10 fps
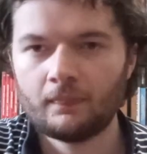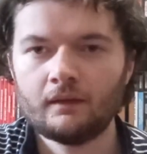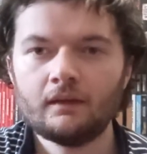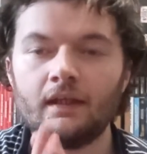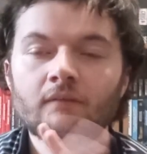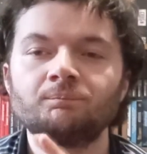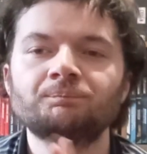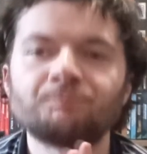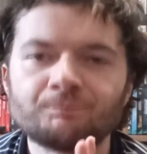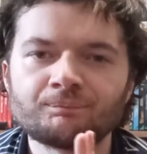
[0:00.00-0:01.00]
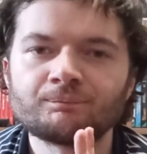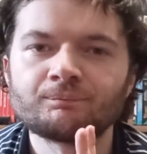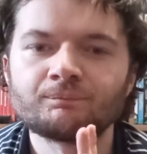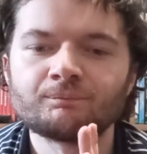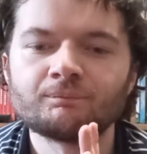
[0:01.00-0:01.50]
Yeah,
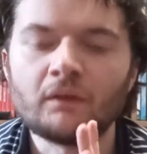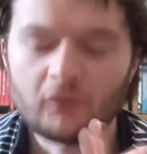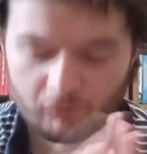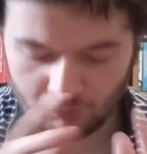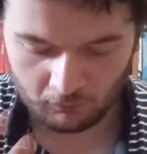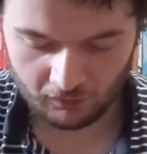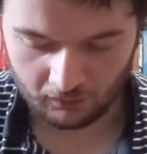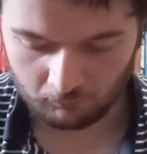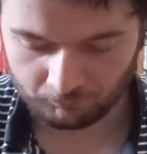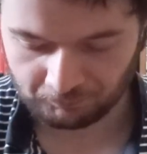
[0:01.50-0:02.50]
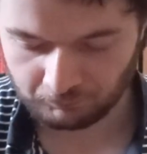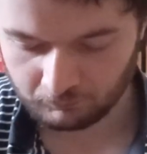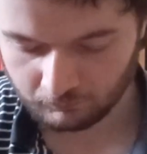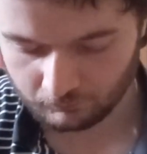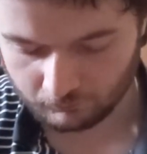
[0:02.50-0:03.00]
confusing.
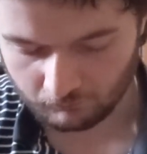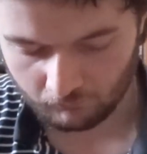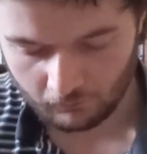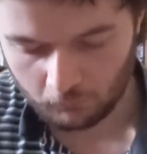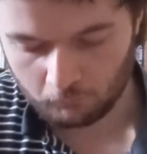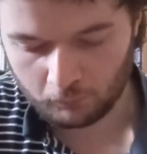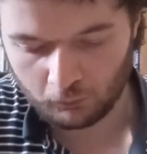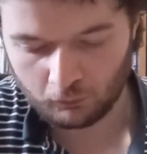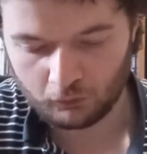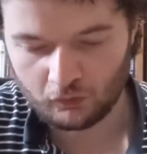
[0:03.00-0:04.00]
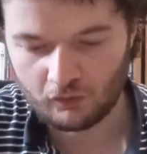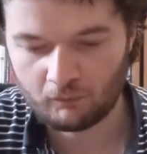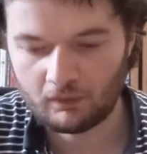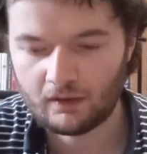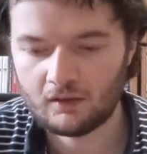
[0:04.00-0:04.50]
But just
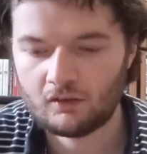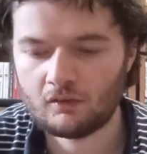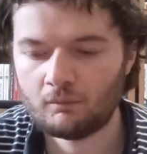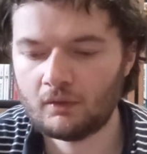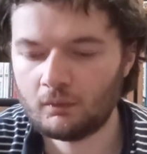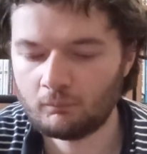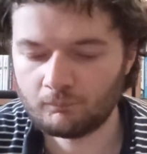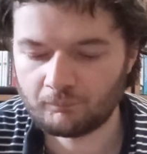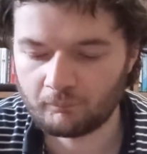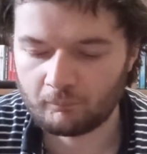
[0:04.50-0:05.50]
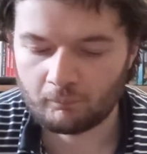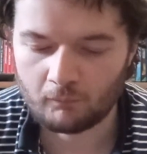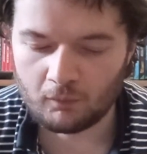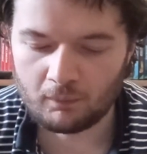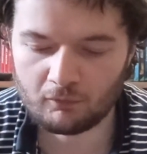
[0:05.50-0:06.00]
in case,
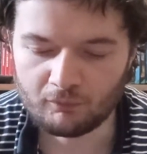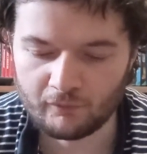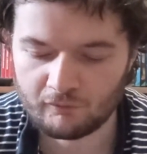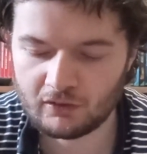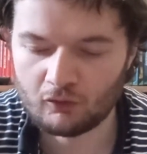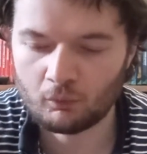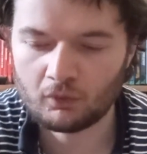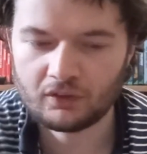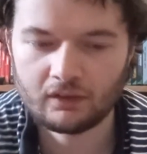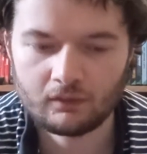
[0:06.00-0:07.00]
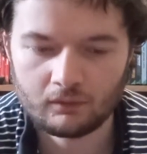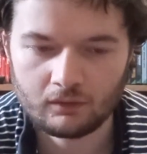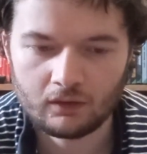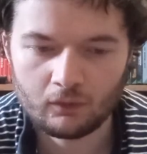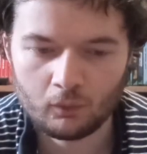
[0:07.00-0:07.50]
there's people from other regions watching,
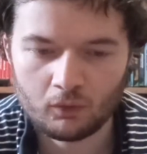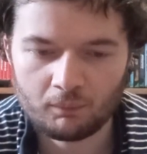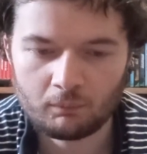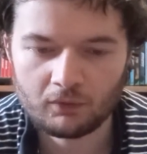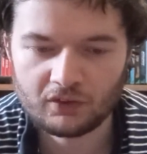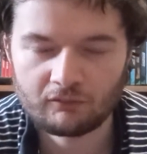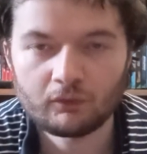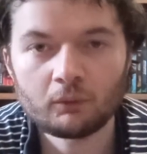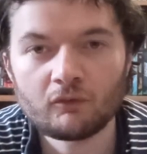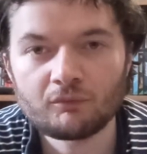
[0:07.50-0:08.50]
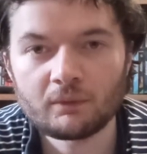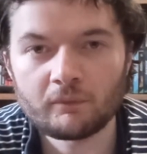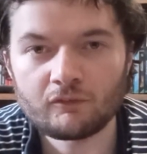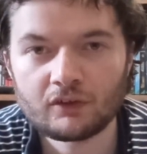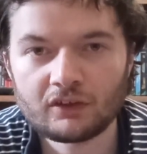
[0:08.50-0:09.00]
or just people in general who aren't familiar with
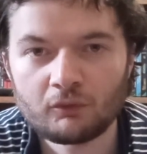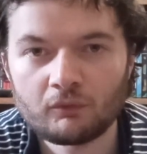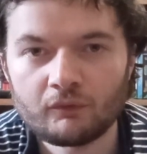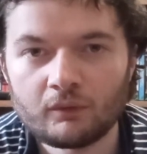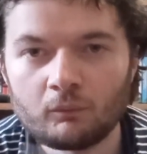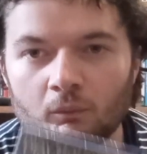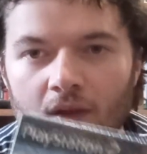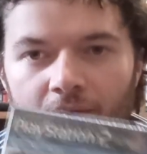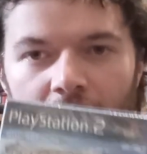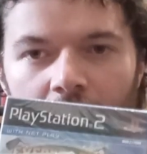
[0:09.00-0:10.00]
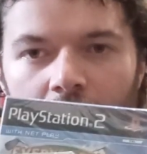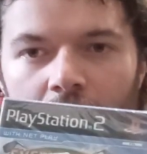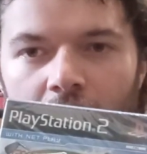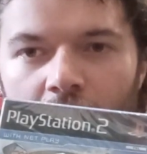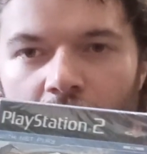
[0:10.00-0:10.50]
the franchise wondering, why the hell
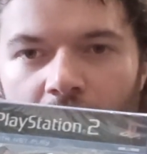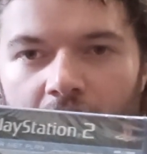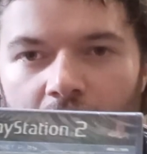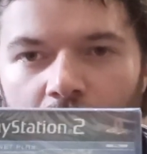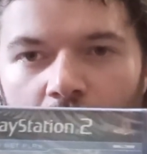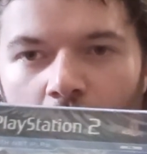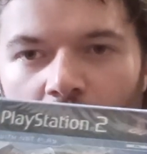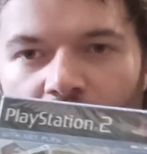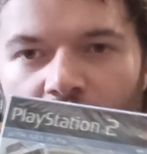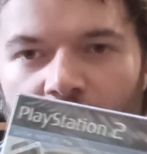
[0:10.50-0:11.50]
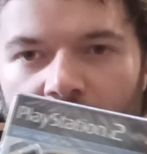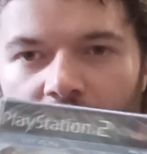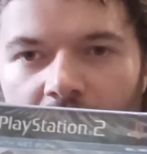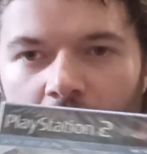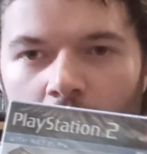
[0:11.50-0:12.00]
is there like two different second
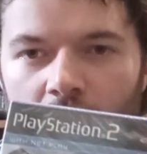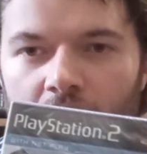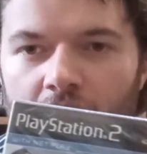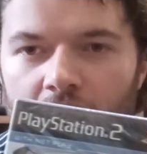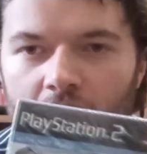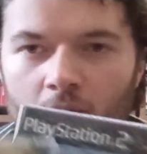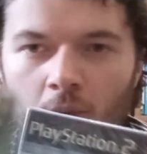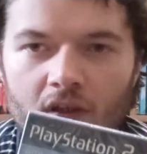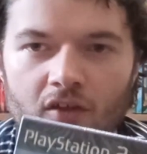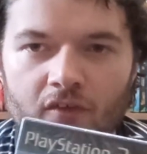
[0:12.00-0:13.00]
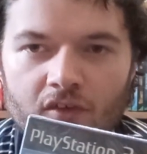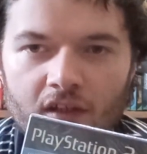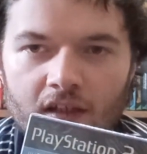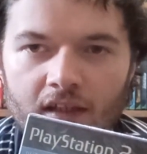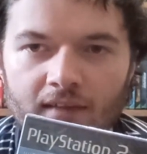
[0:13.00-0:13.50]
games, and why is the
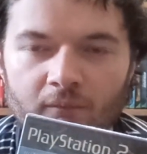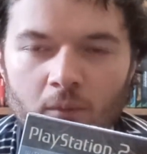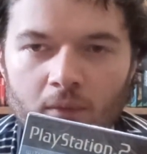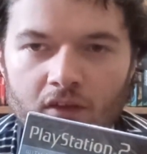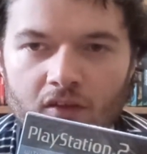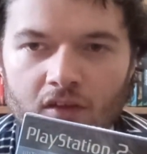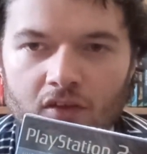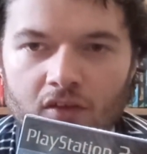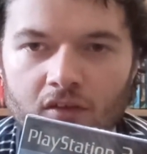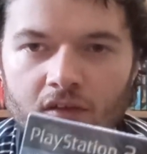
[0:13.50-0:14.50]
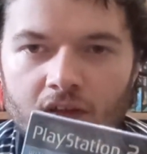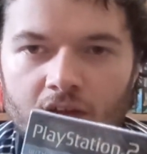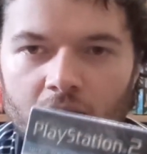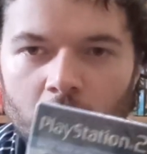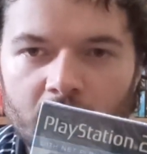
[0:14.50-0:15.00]
second game on the PlayStation
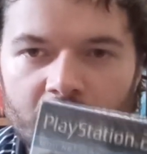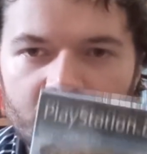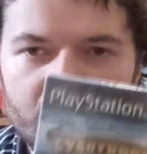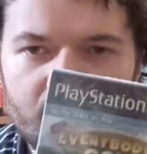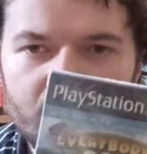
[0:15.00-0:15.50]
but then